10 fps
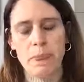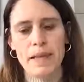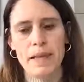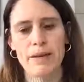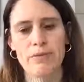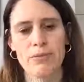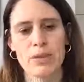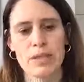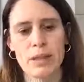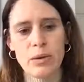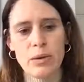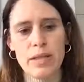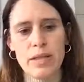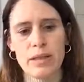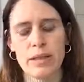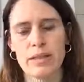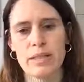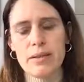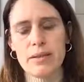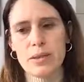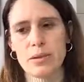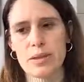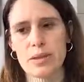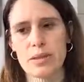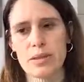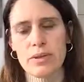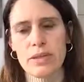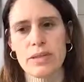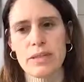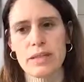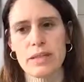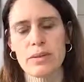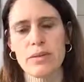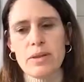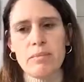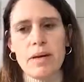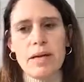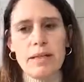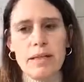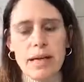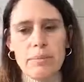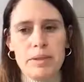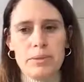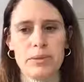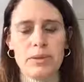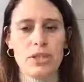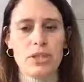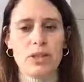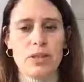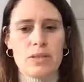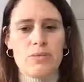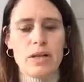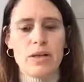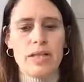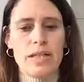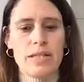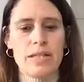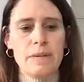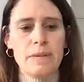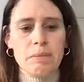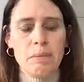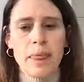They have slowly and insidious causes of the diseases, so they may adapt to the vision loss very easily,